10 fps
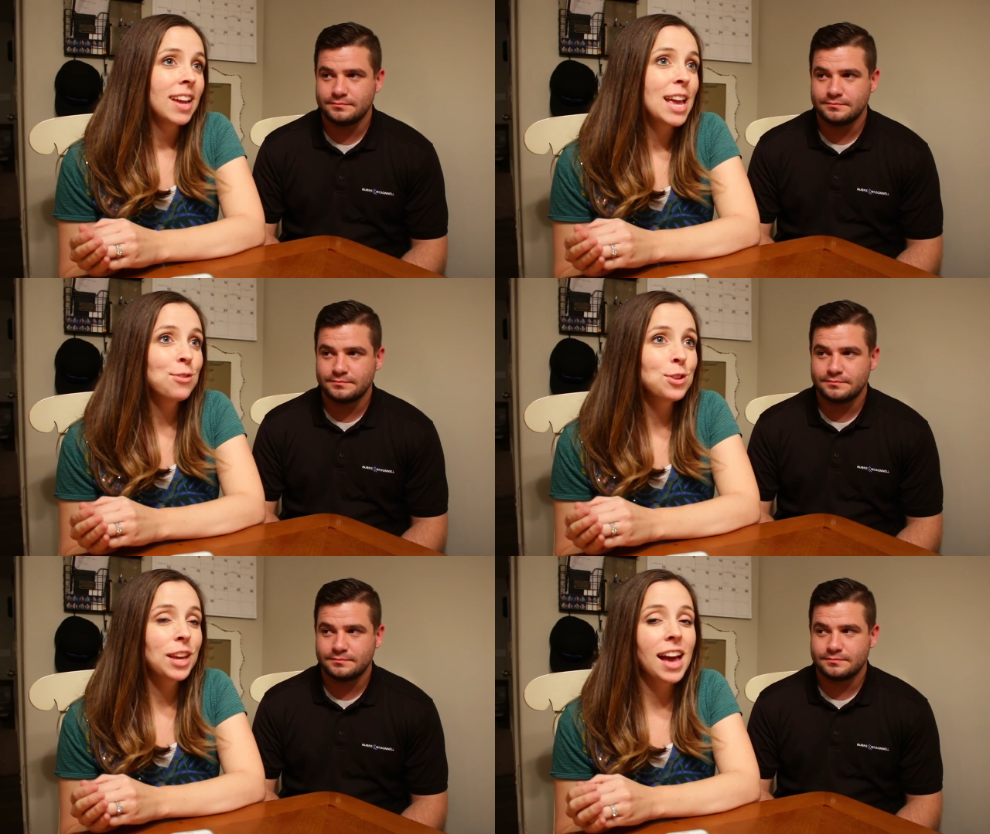
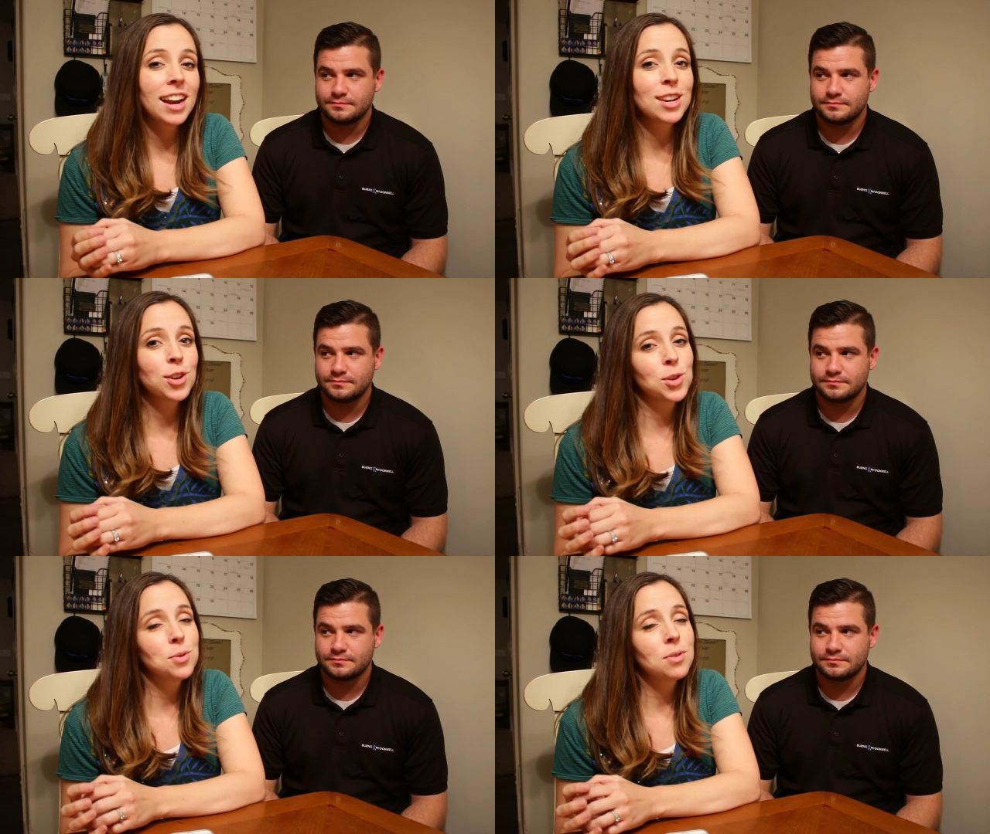Speaker 1: if you can, I
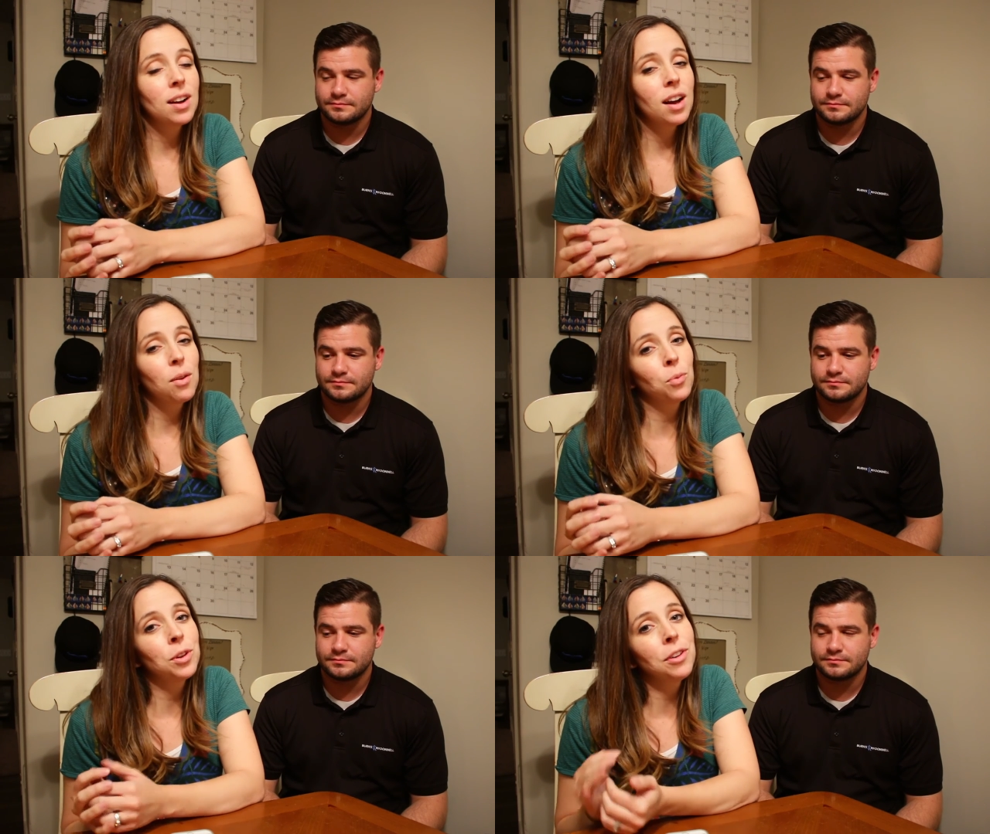know
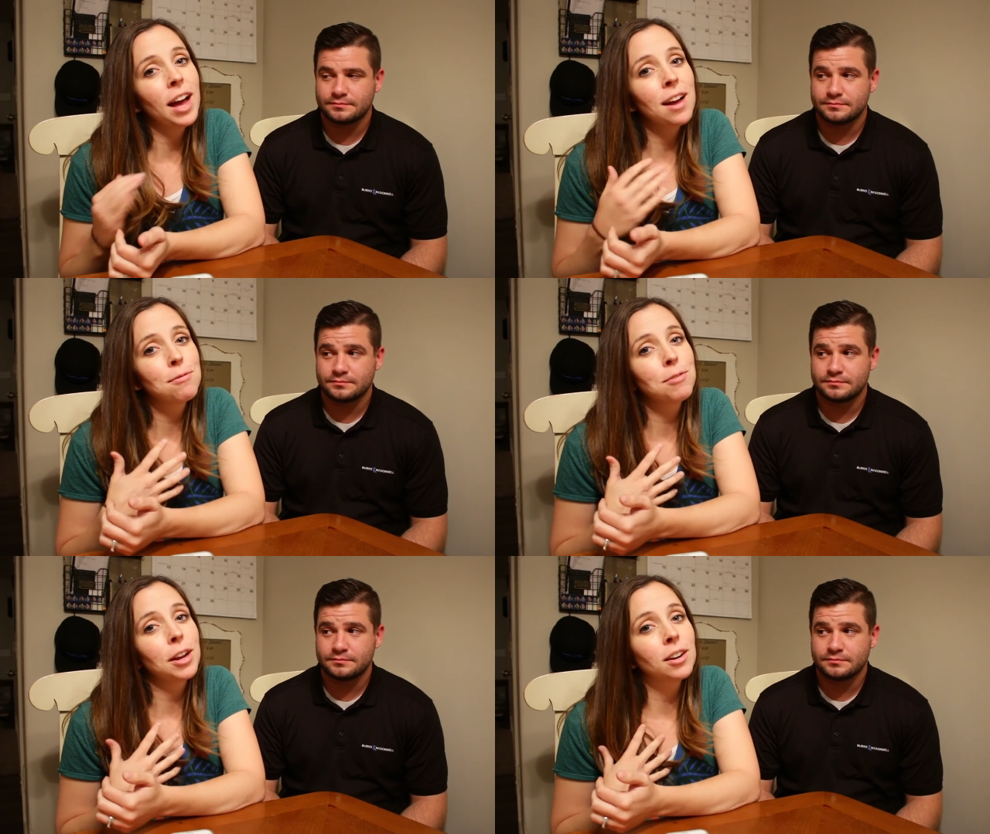uh, we've
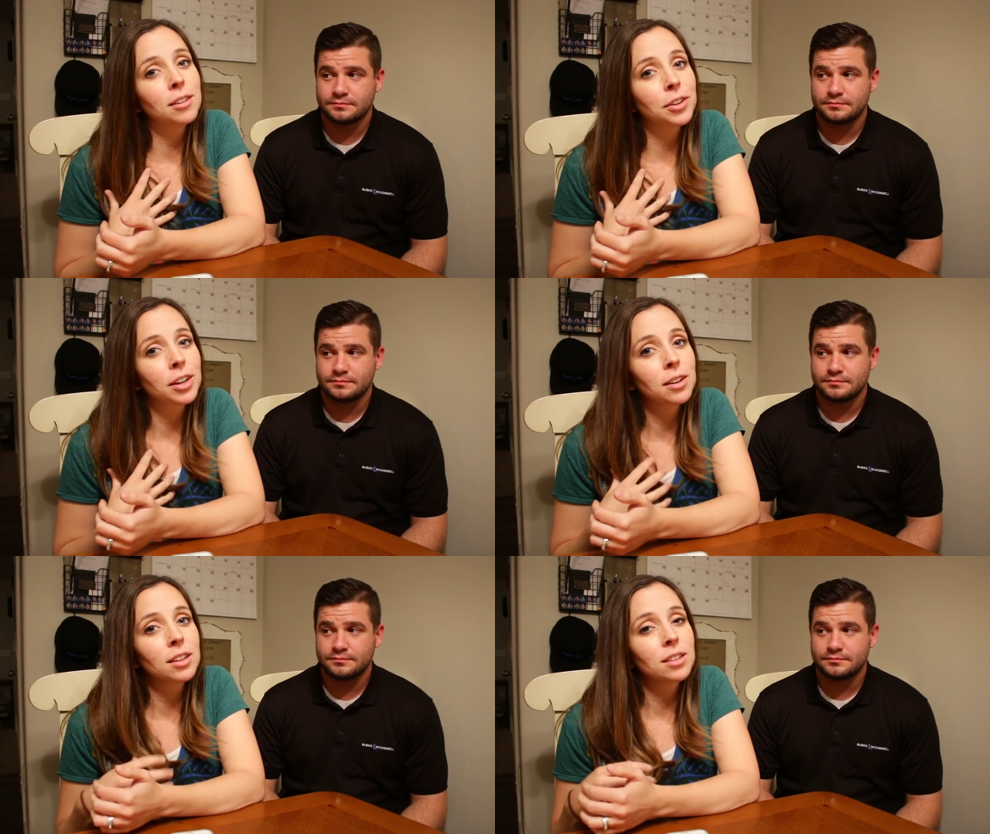had very,
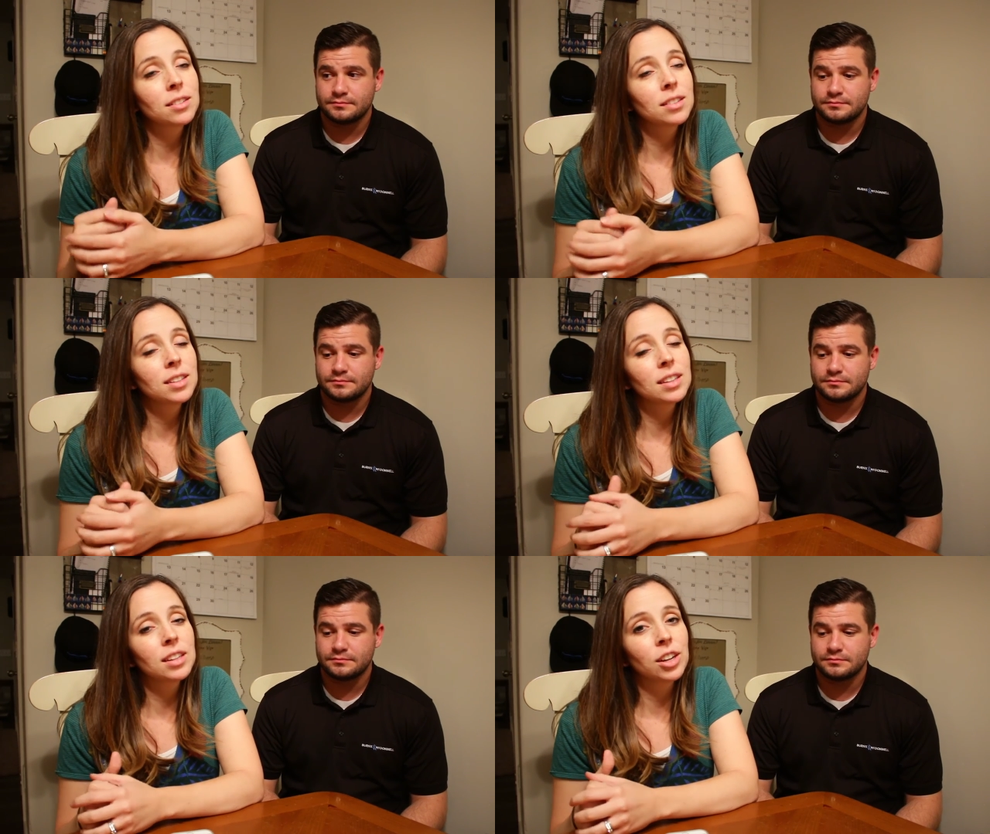very
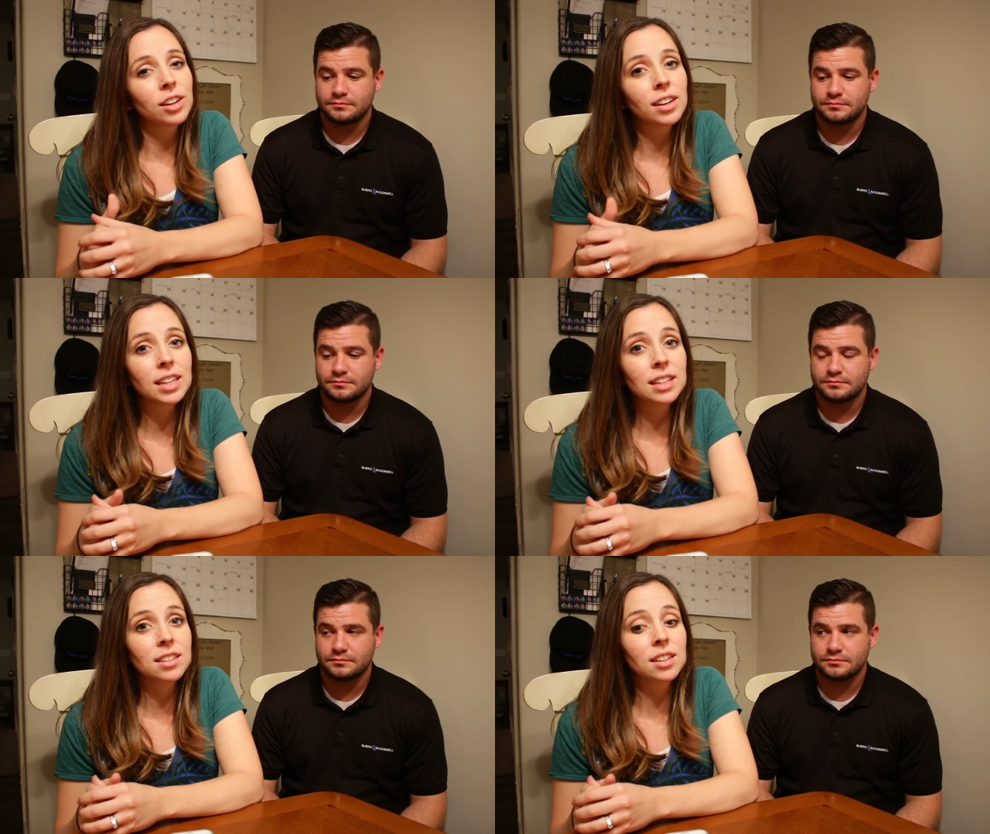good and
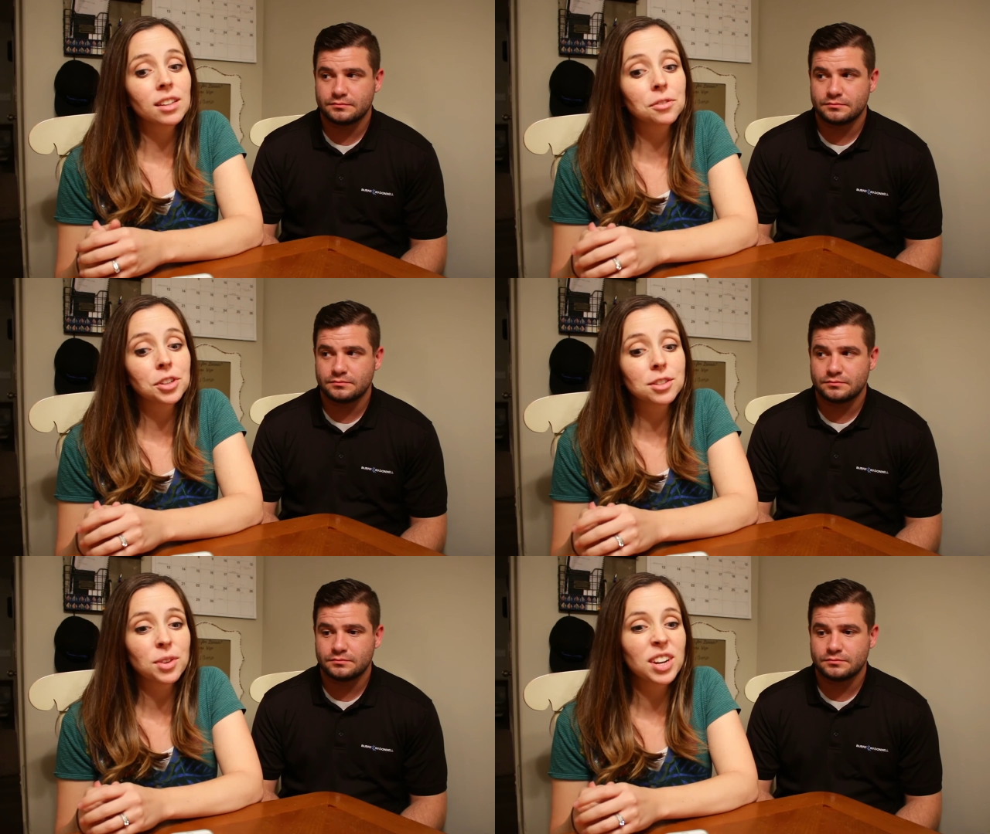easy
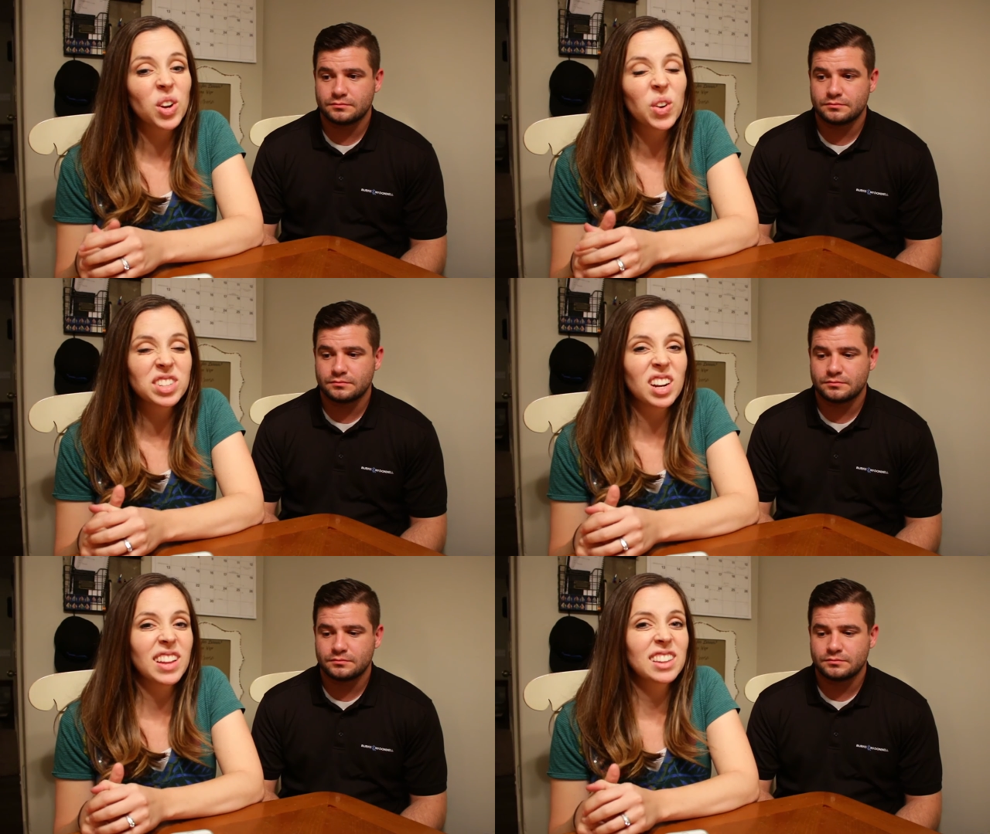delivery, so I know
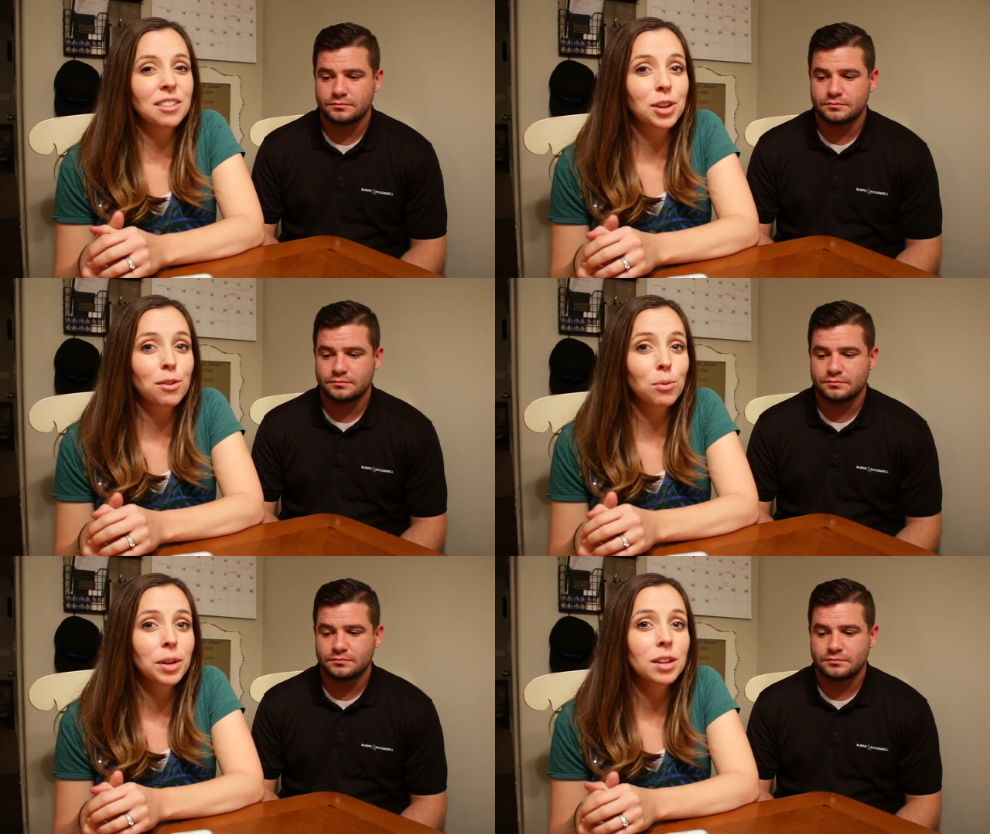it's not like that for
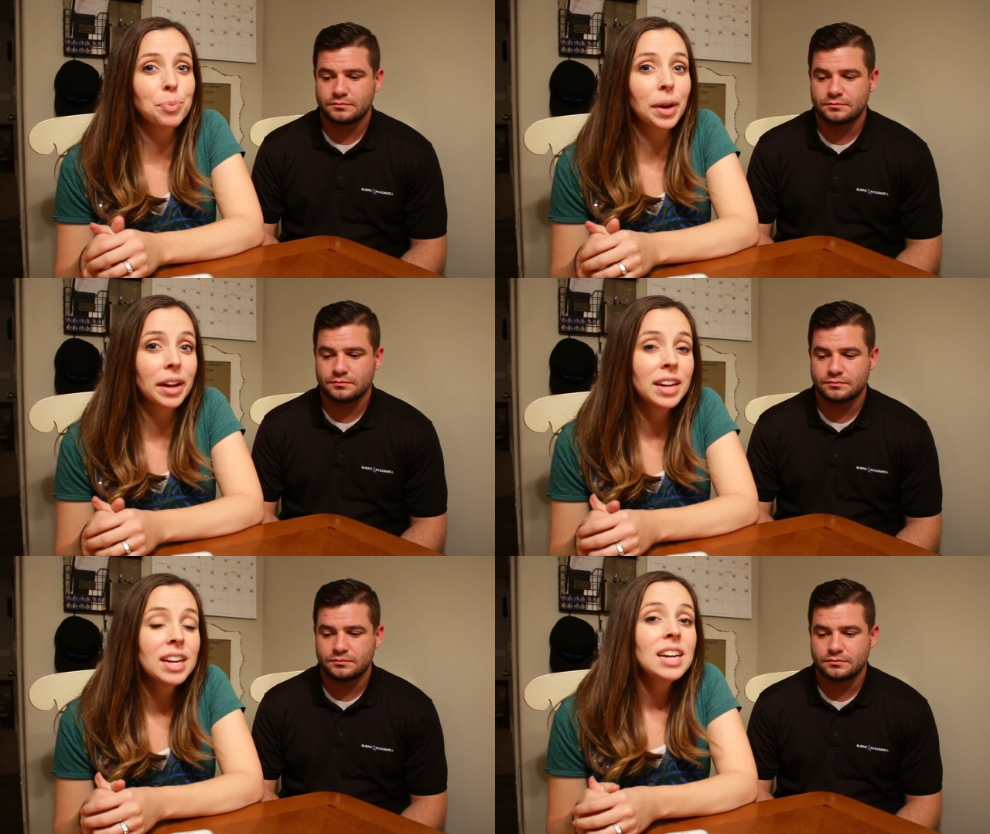everybody, but